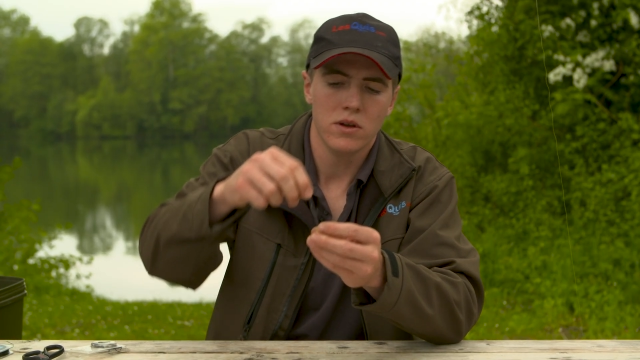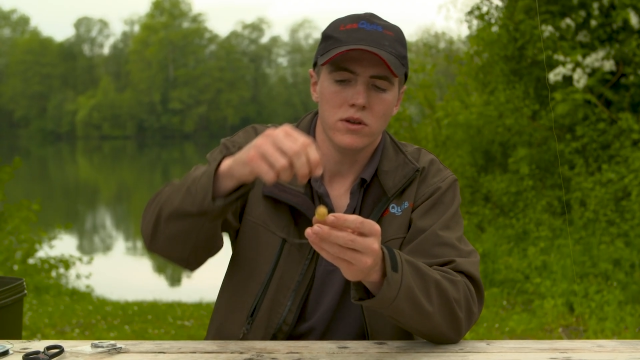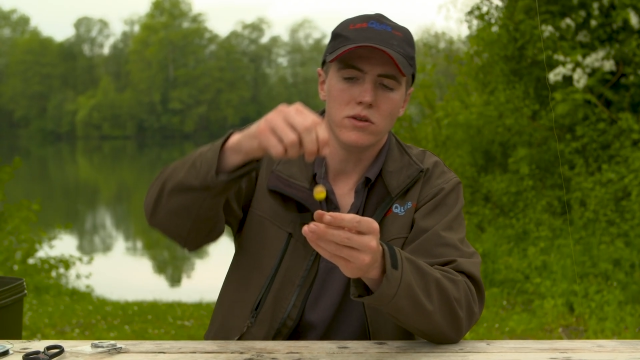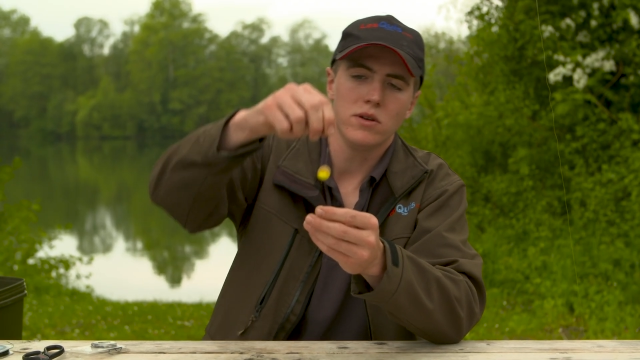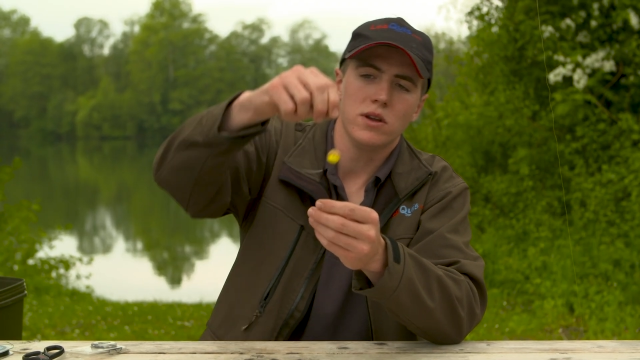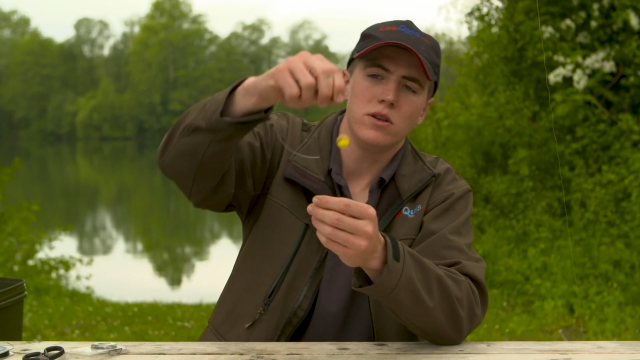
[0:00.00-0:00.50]

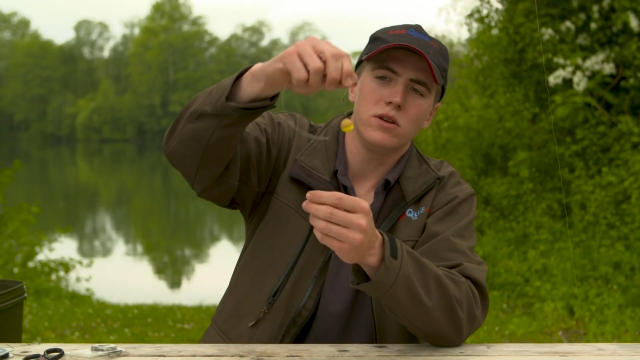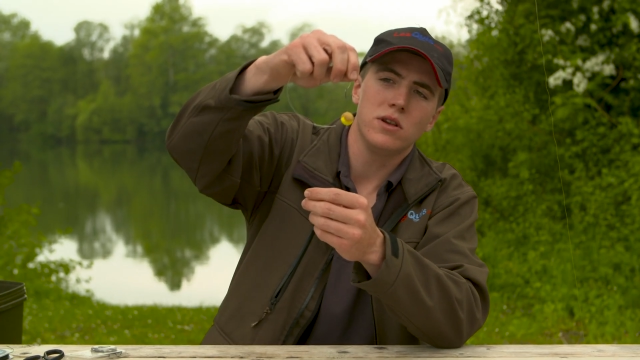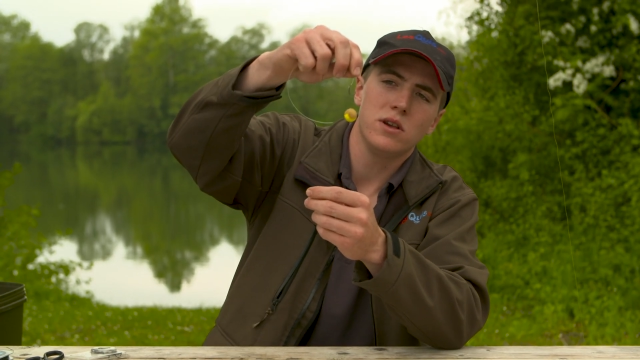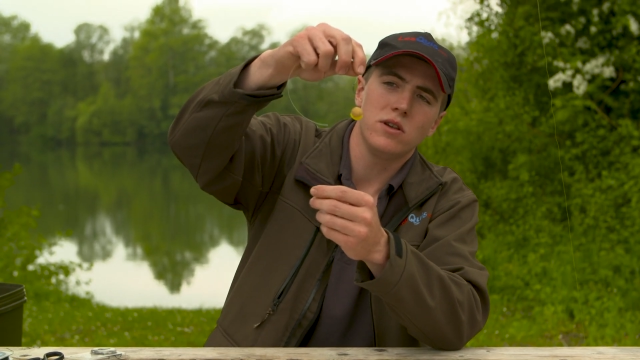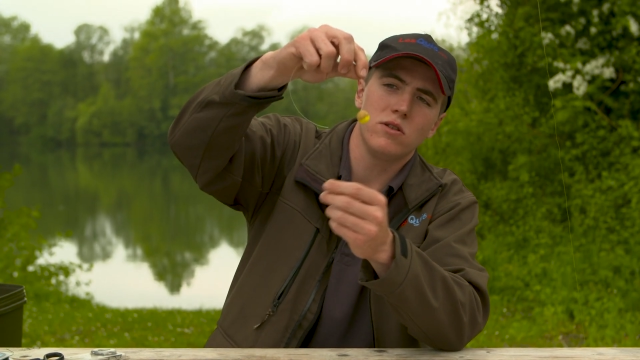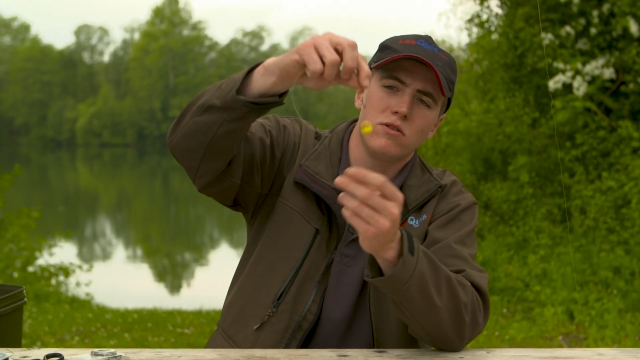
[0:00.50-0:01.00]
So again, you can
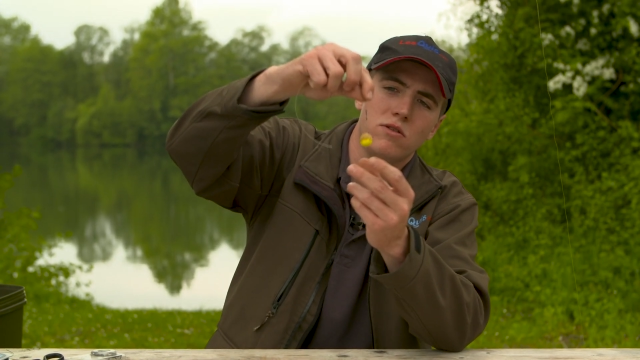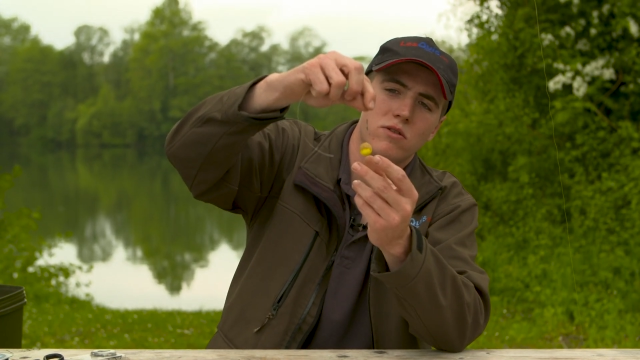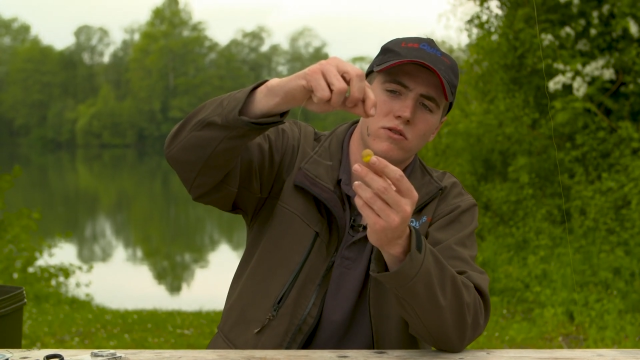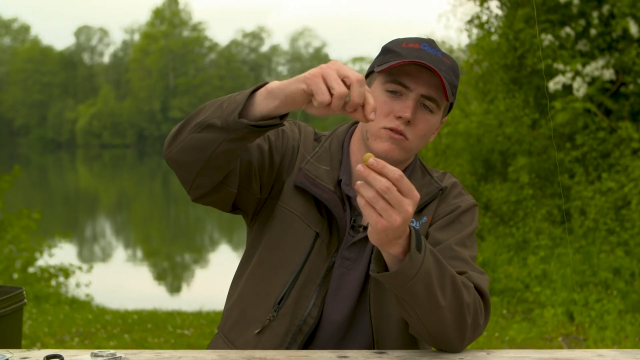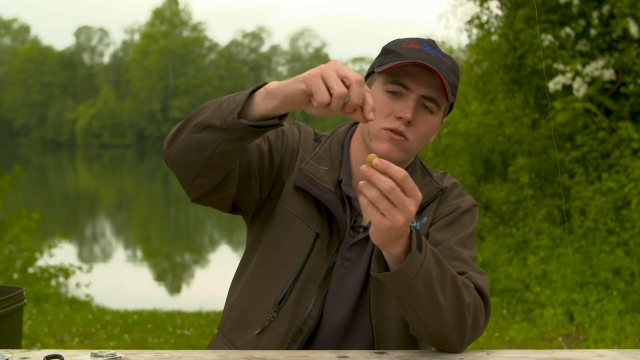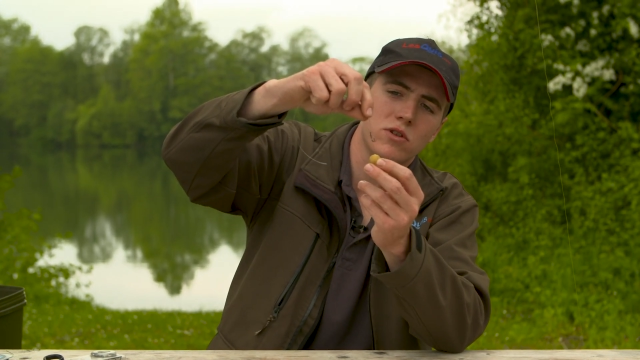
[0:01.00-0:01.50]
see there's a
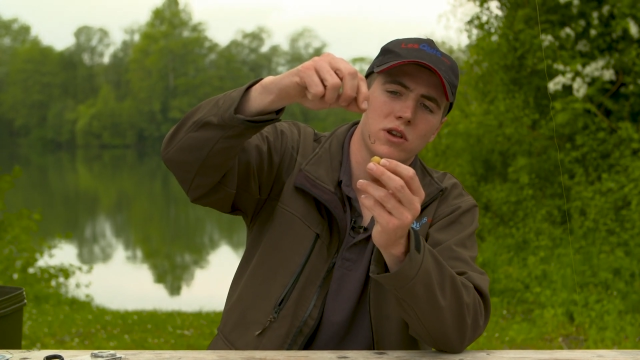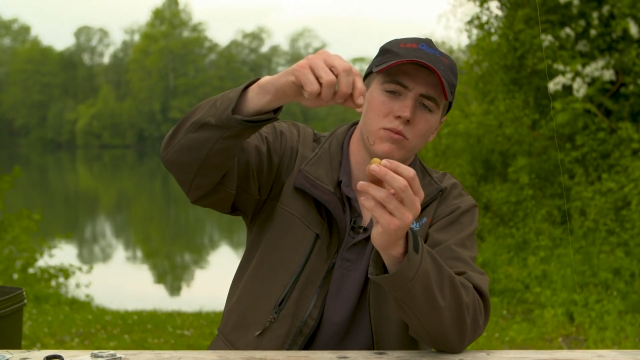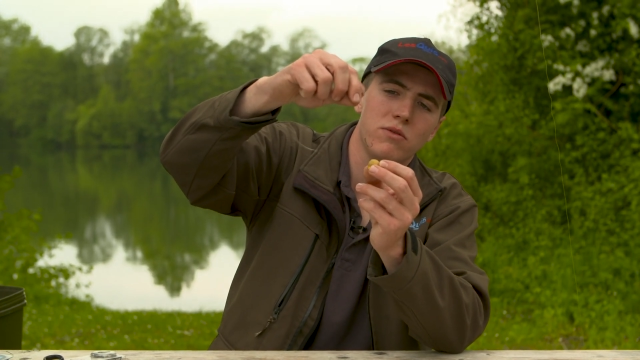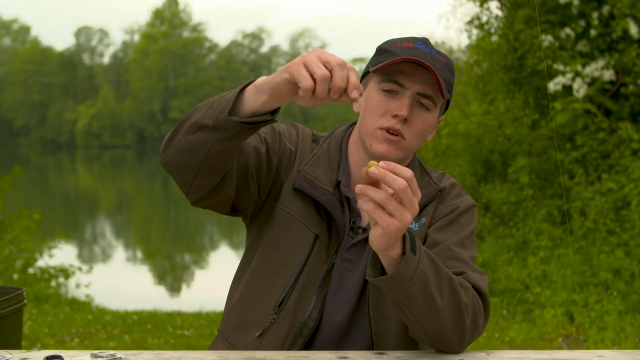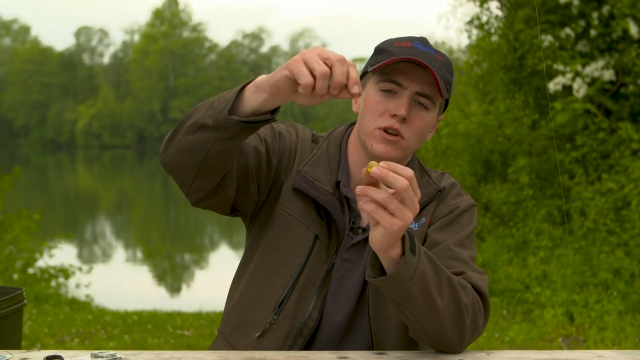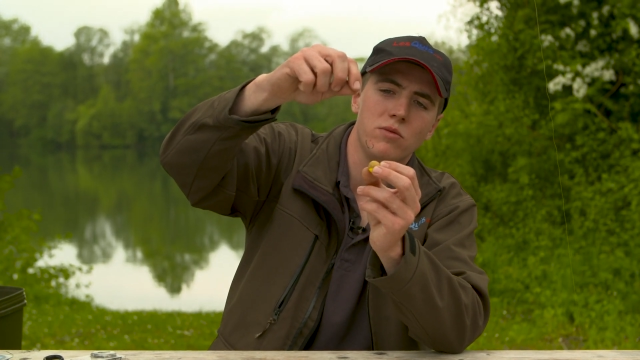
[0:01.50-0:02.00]
good
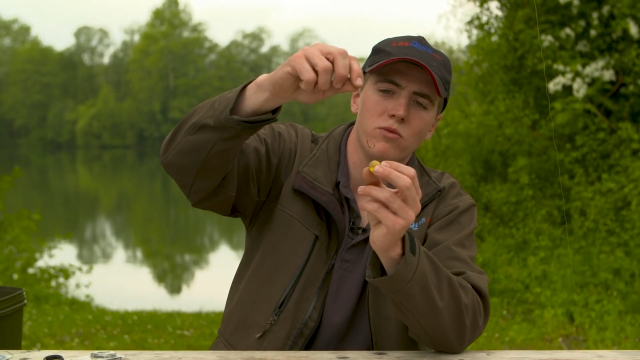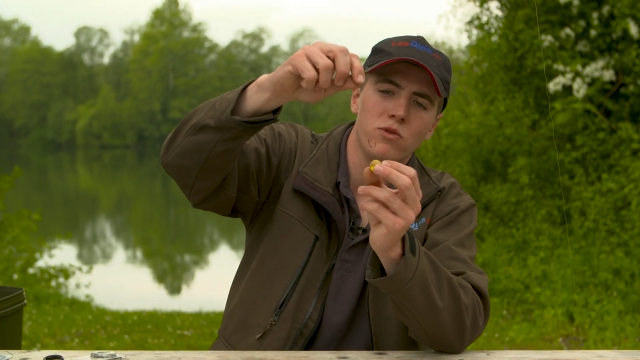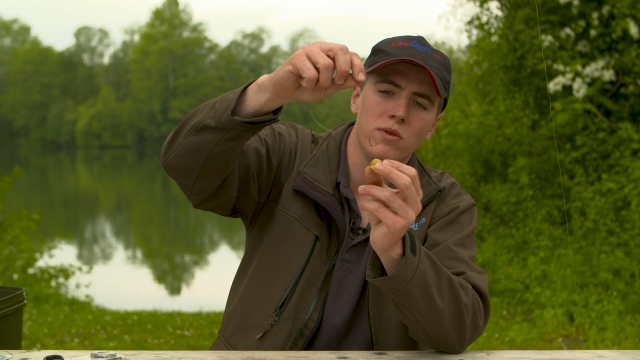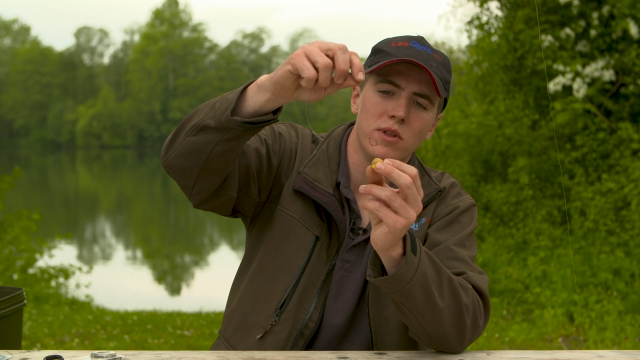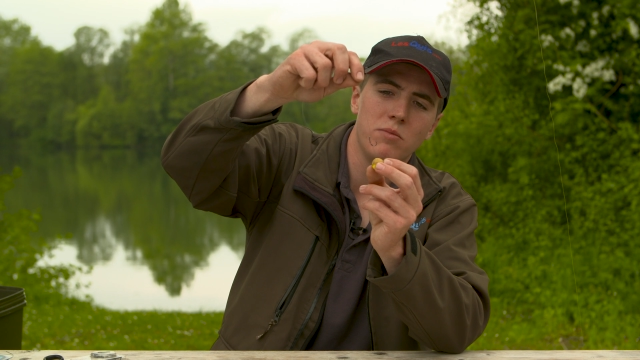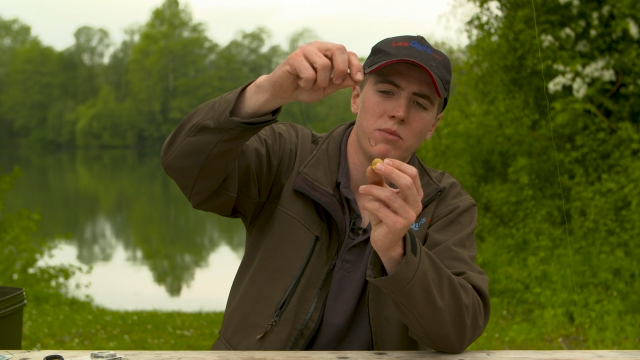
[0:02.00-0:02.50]
separation
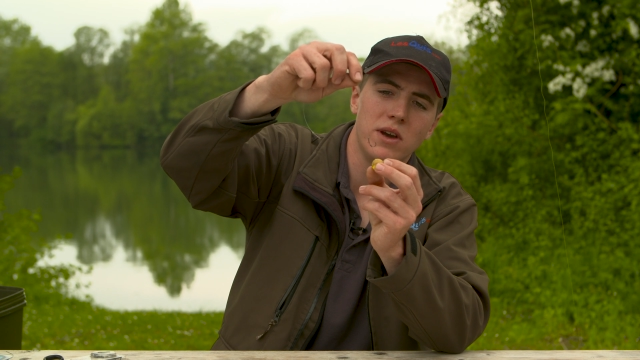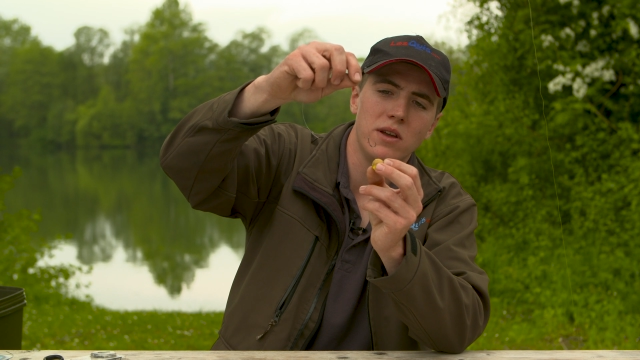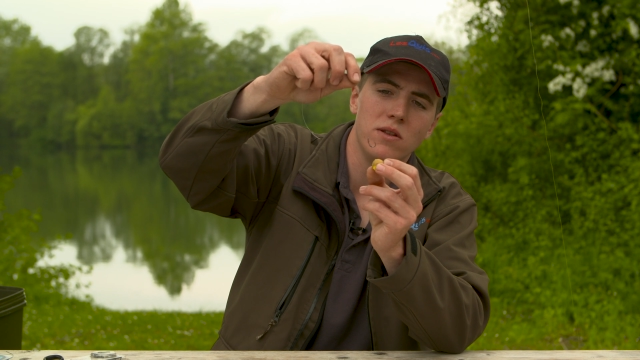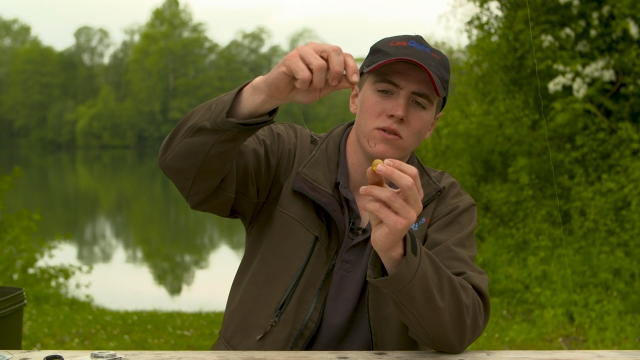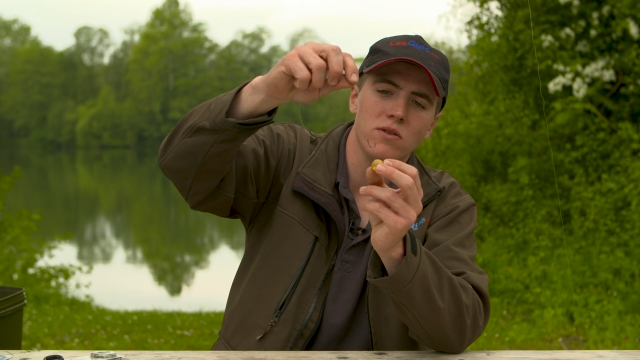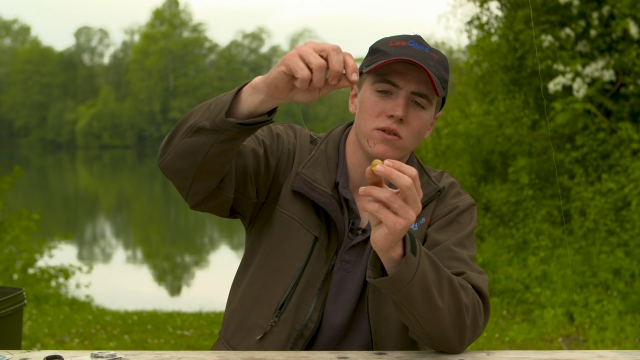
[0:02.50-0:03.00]
between the bait
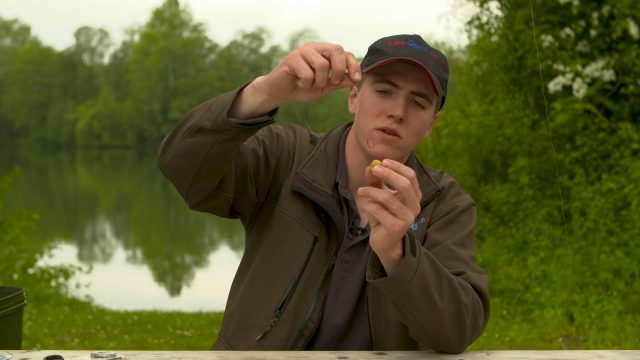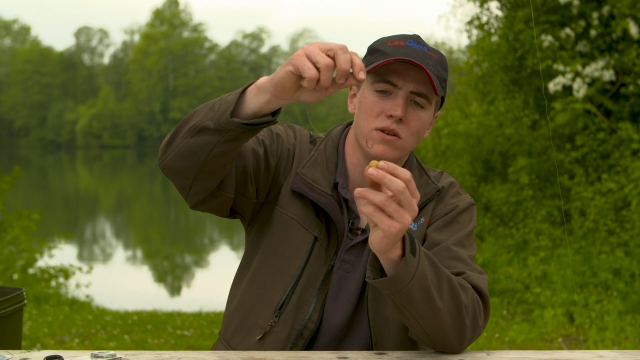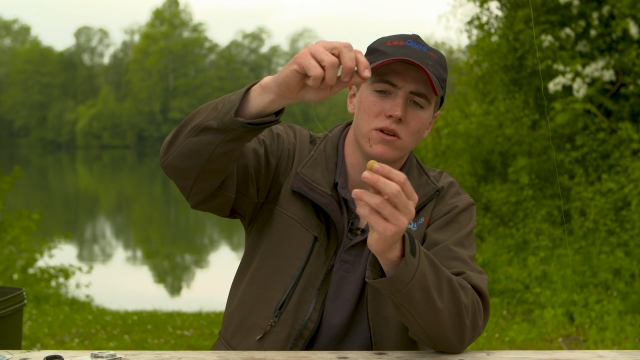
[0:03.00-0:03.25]
and the hook.